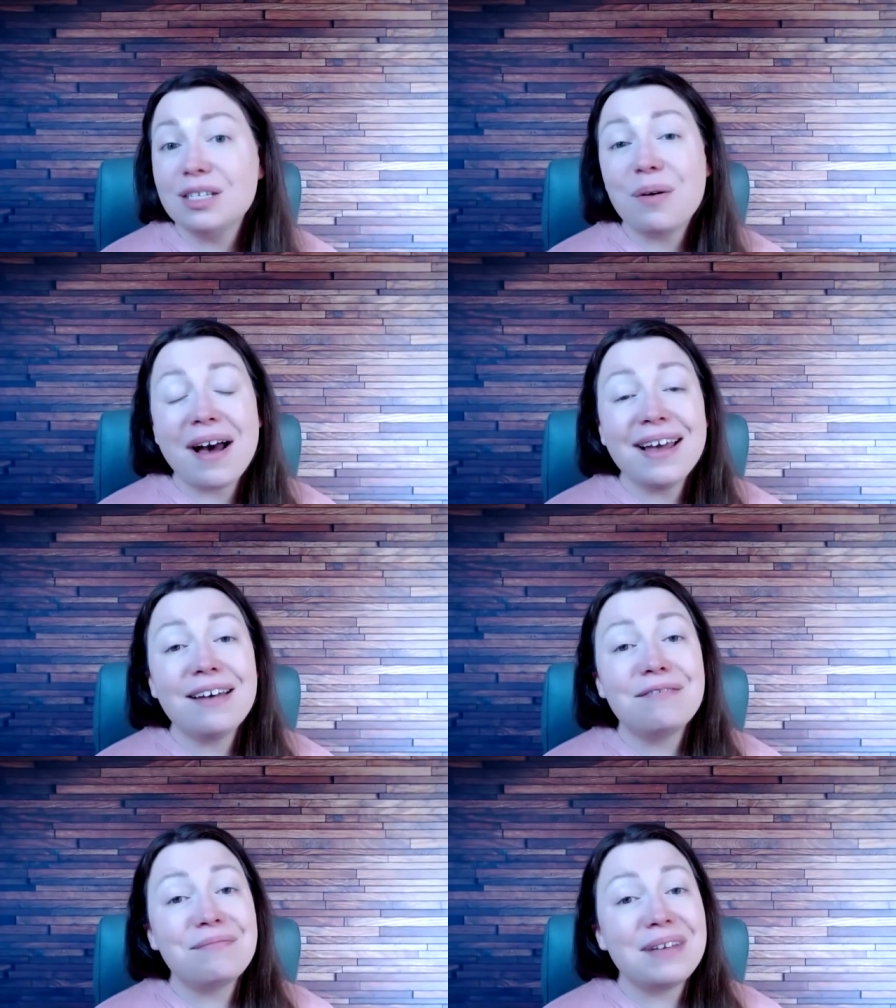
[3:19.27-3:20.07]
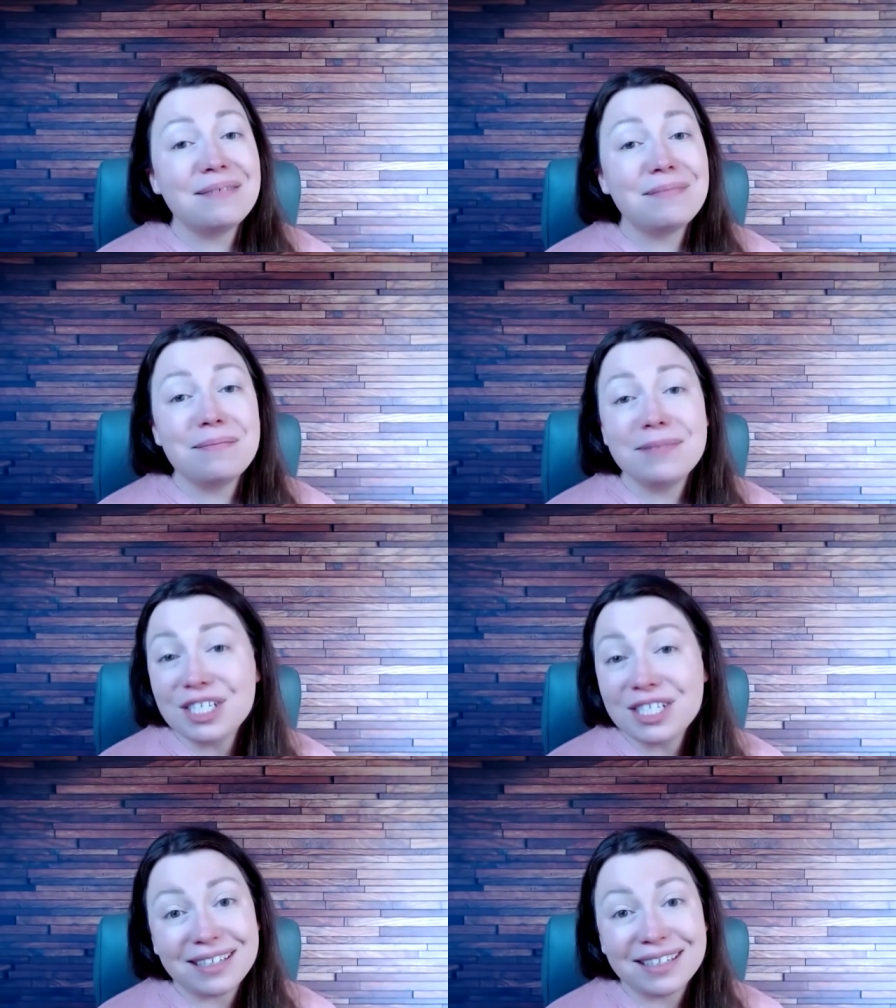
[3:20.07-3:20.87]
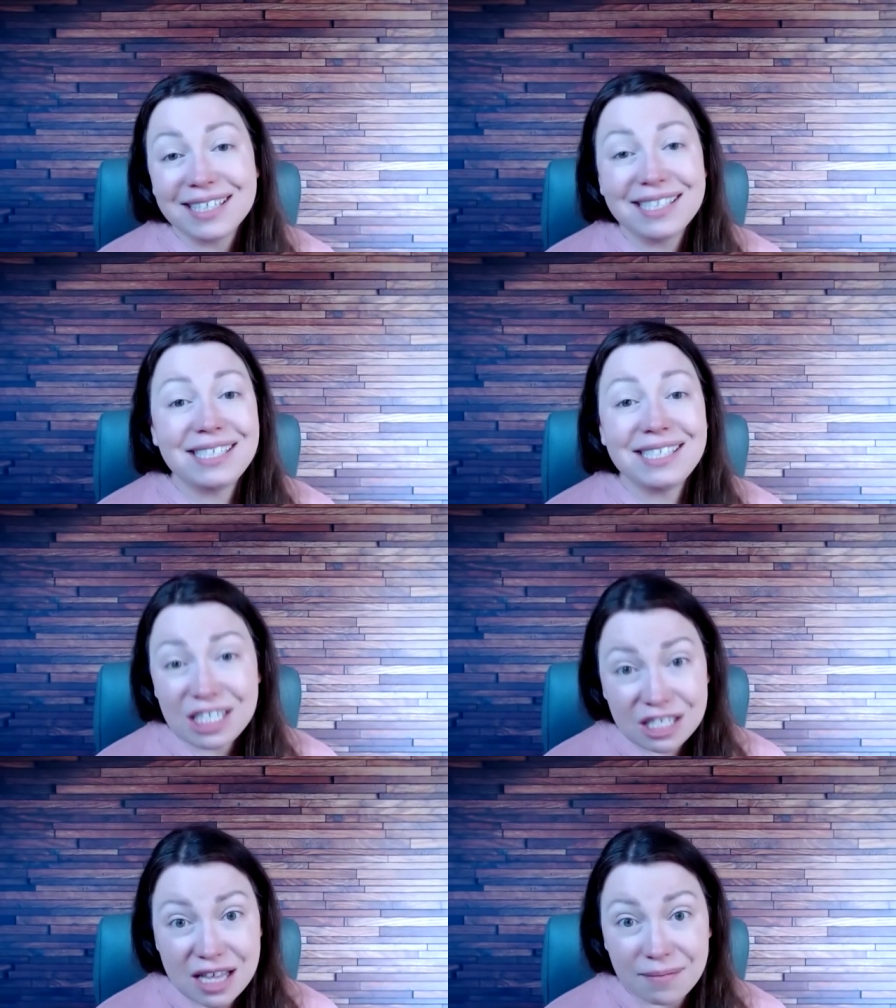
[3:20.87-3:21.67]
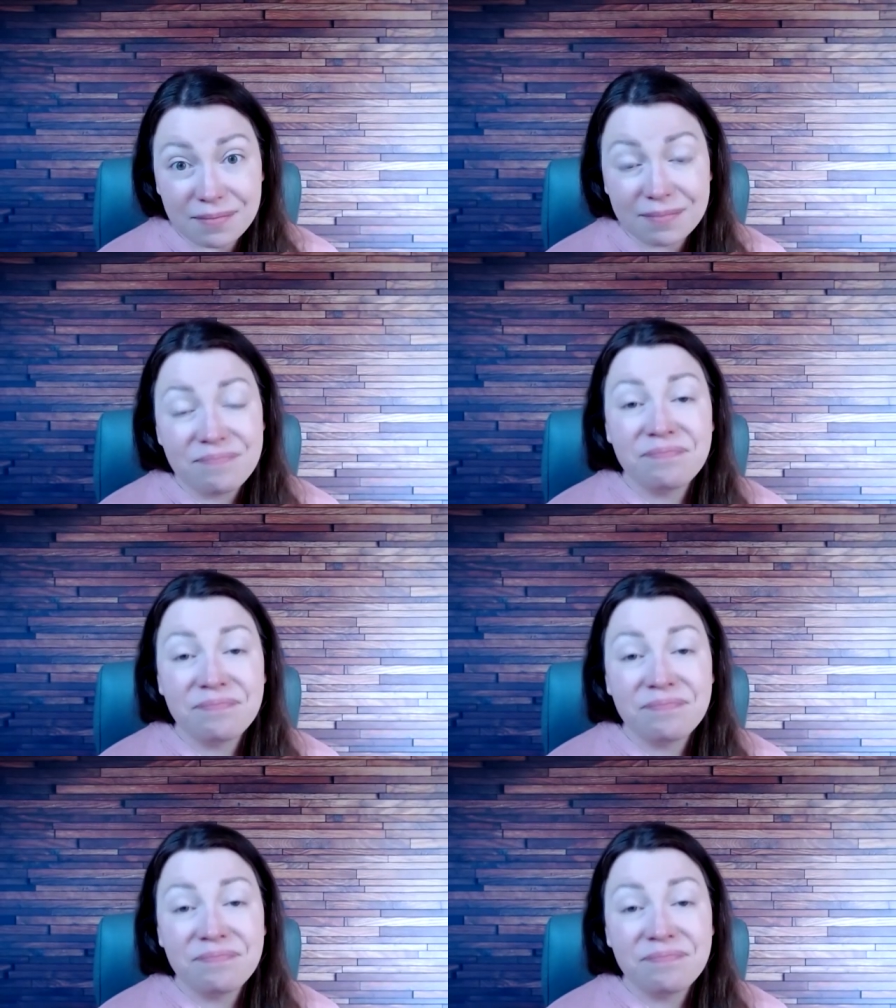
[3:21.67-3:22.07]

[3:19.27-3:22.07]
So I have made it my mission to teach them.